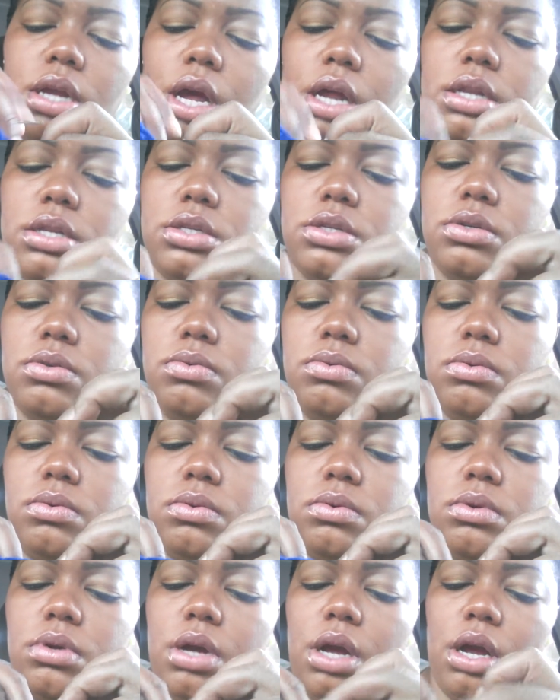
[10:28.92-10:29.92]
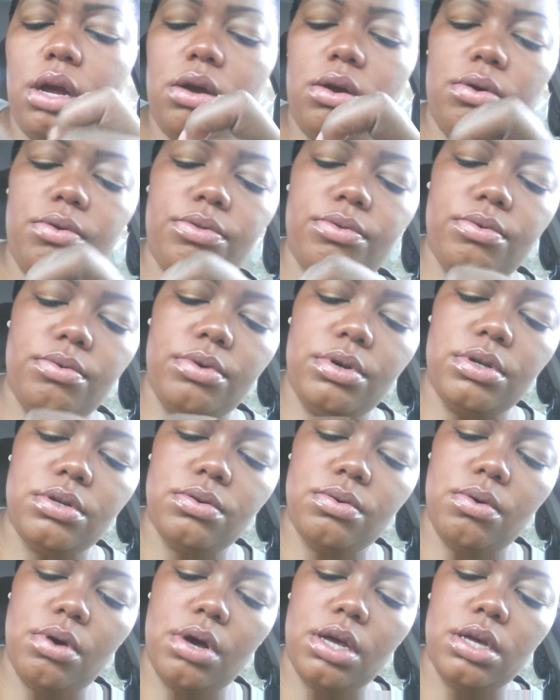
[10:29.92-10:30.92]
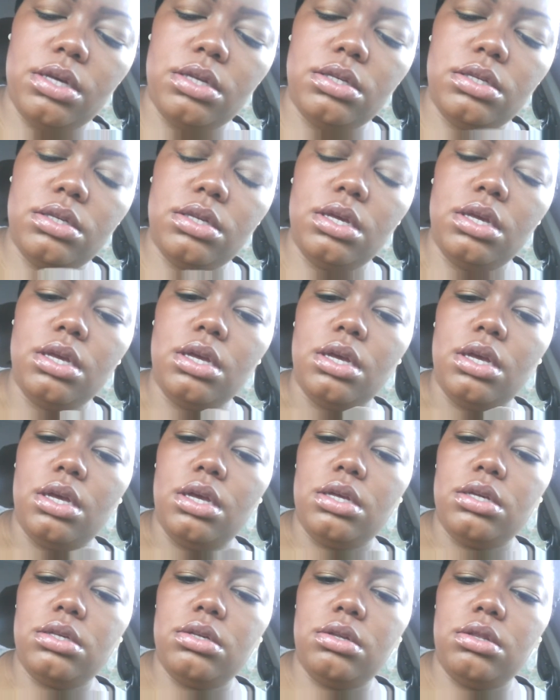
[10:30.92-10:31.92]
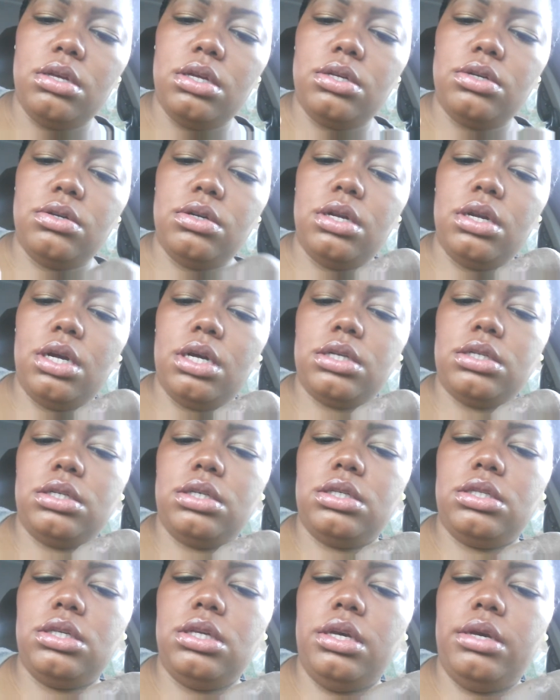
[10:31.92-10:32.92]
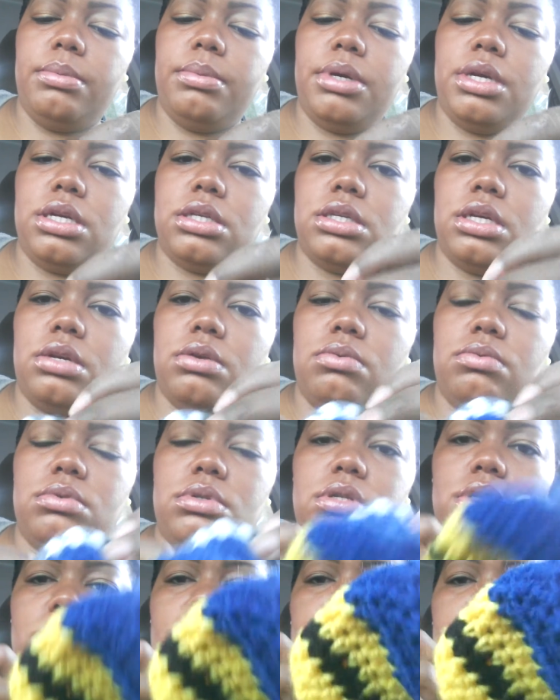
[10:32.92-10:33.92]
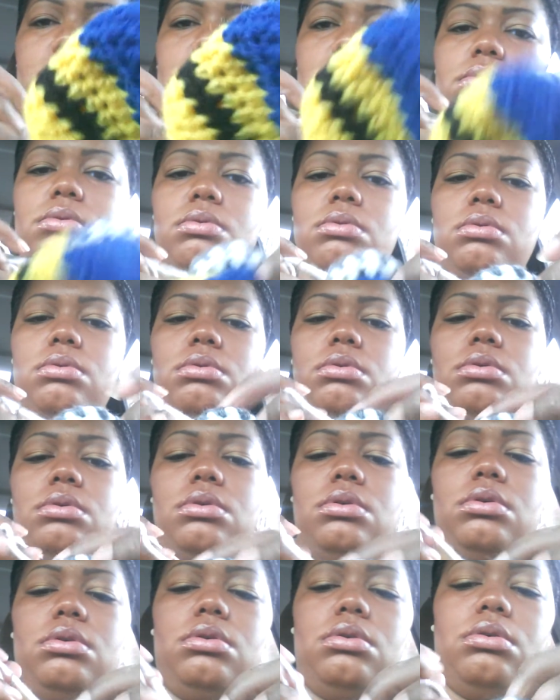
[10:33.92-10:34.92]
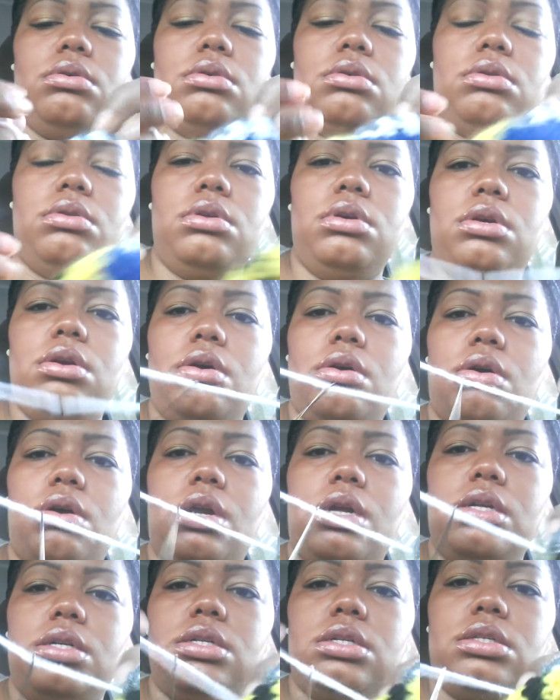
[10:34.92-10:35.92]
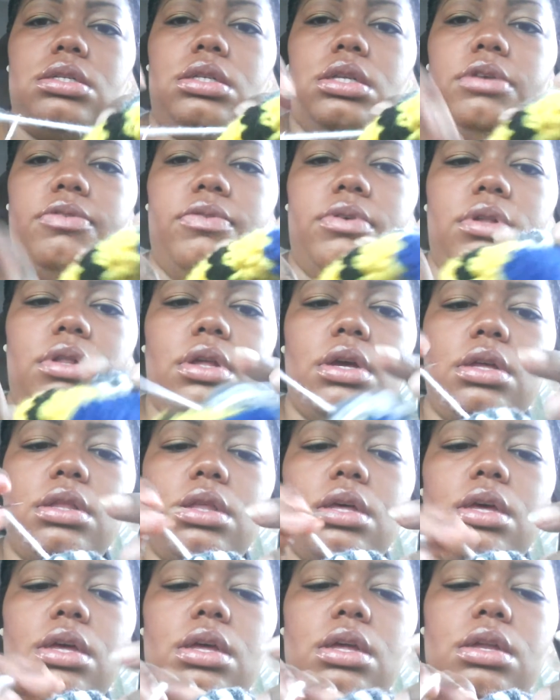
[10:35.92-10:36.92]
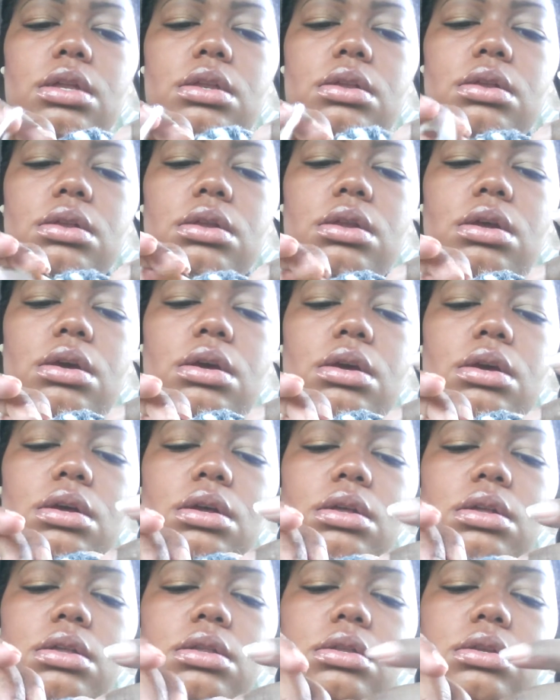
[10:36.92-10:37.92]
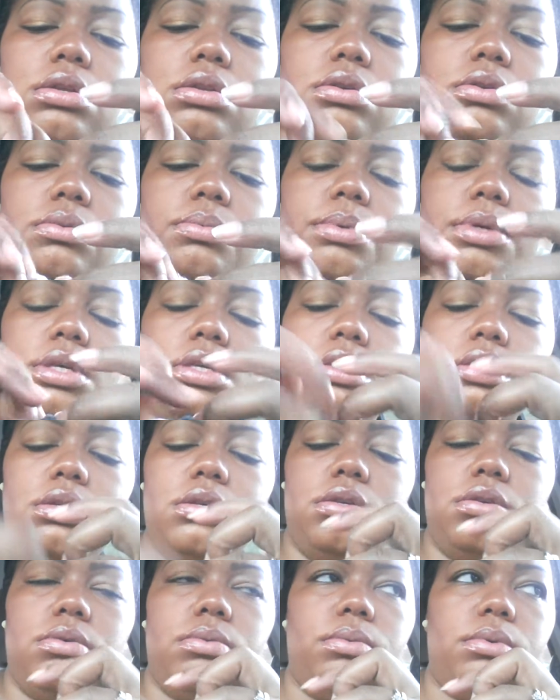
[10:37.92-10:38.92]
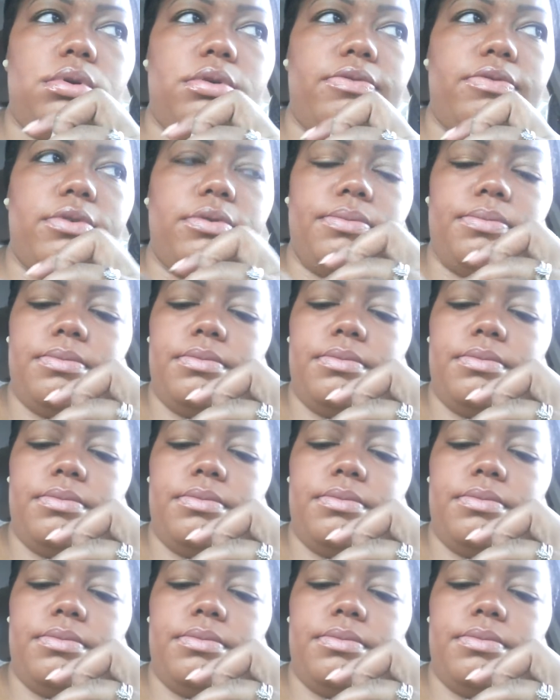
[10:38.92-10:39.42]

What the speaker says: I go through it twice so that you can actually see it, because I don't double the yarn. I just leave it like that, the two pieces or whatever.